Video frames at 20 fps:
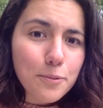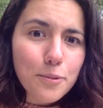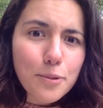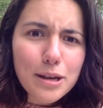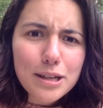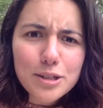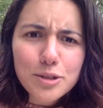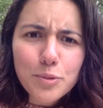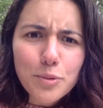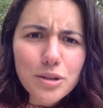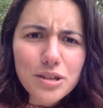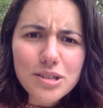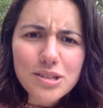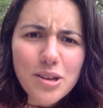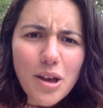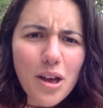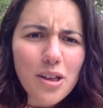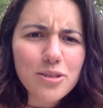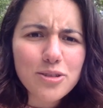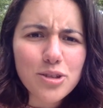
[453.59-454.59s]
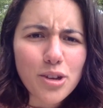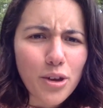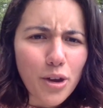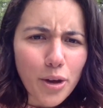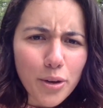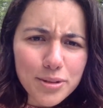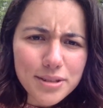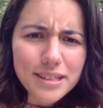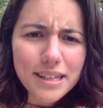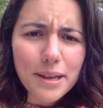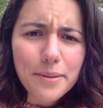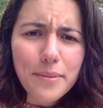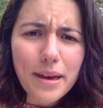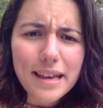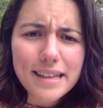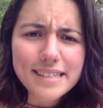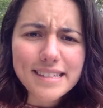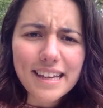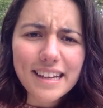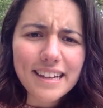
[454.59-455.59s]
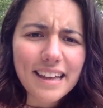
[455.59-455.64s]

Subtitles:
which was totally amazing.